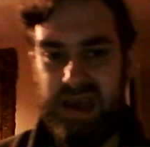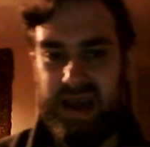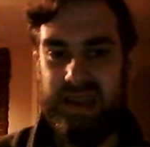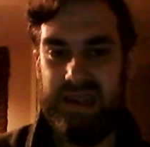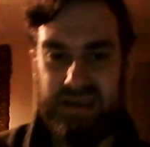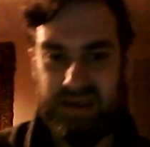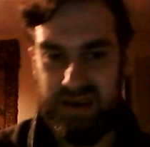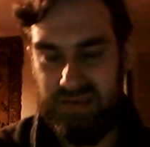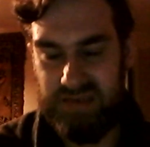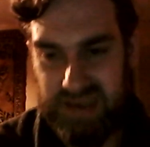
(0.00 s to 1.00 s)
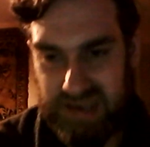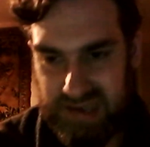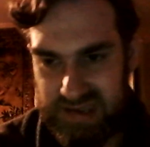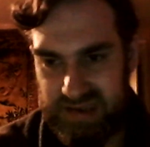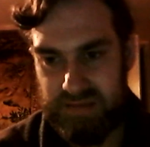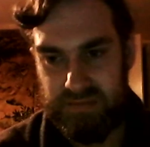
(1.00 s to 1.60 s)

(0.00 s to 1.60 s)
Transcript: and they notice